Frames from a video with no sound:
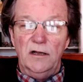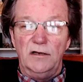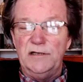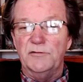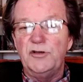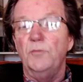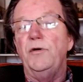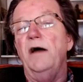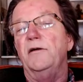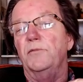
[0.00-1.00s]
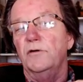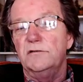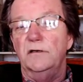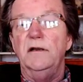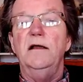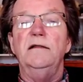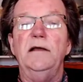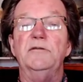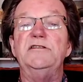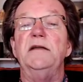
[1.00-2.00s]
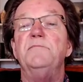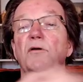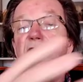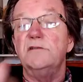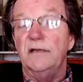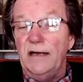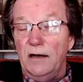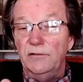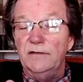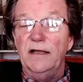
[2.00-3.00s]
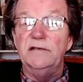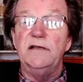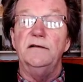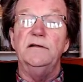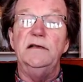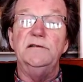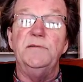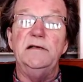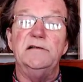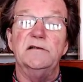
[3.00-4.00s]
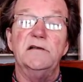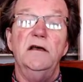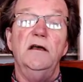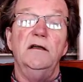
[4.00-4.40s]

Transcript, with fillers: because they were so proud of porcelain, they would send porcelain out, and they sent these pieces